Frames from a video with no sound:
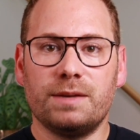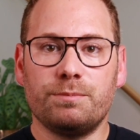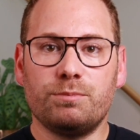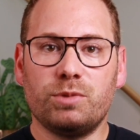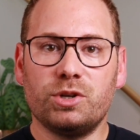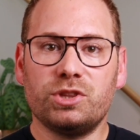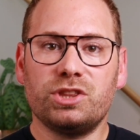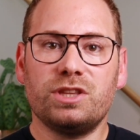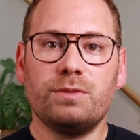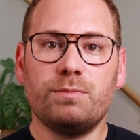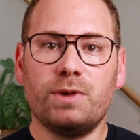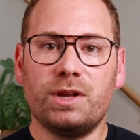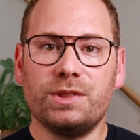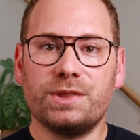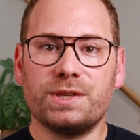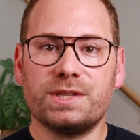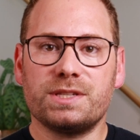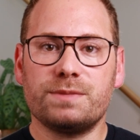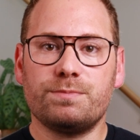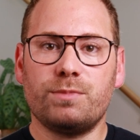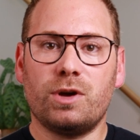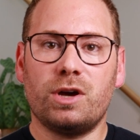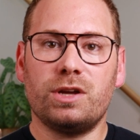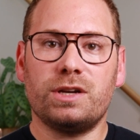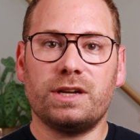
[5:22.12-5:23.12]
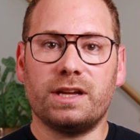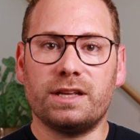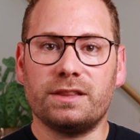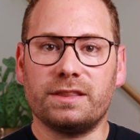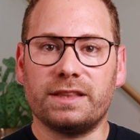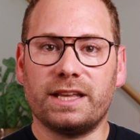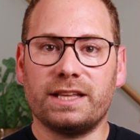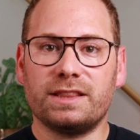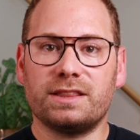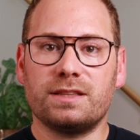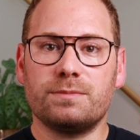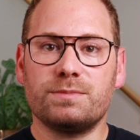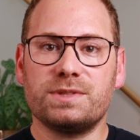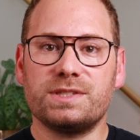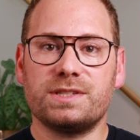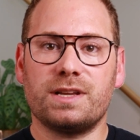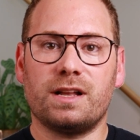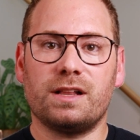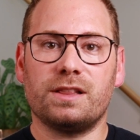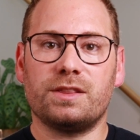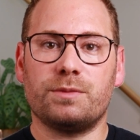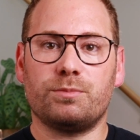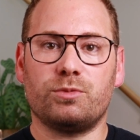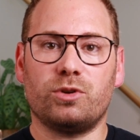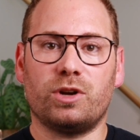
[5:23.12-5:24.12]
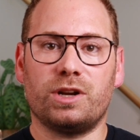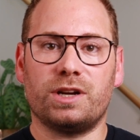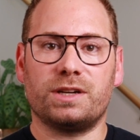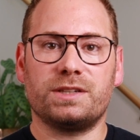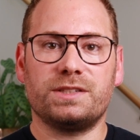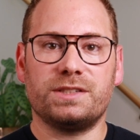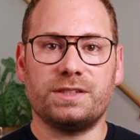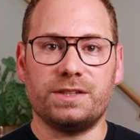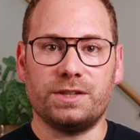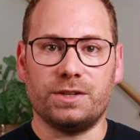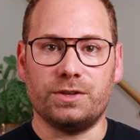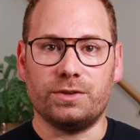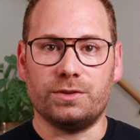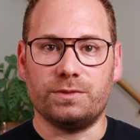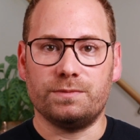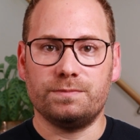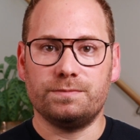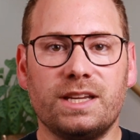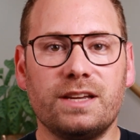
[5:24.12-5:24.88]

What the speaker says: put them on the spot and let them sell the product to you.